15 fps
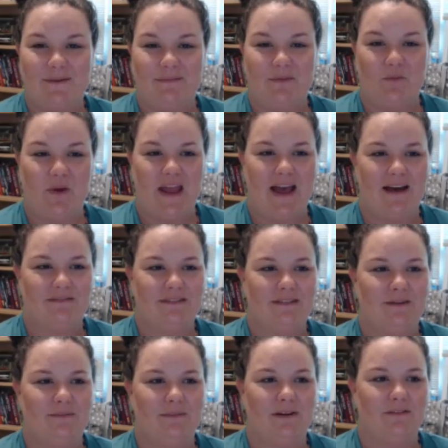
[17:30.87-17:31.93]
We have
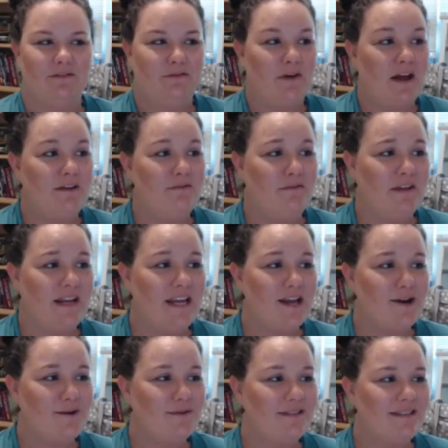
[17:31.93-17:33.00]
some fun
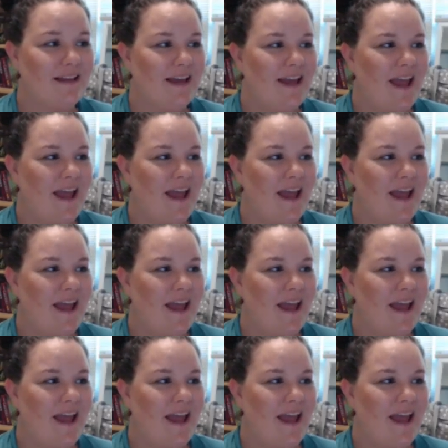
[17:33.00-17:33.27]
videos,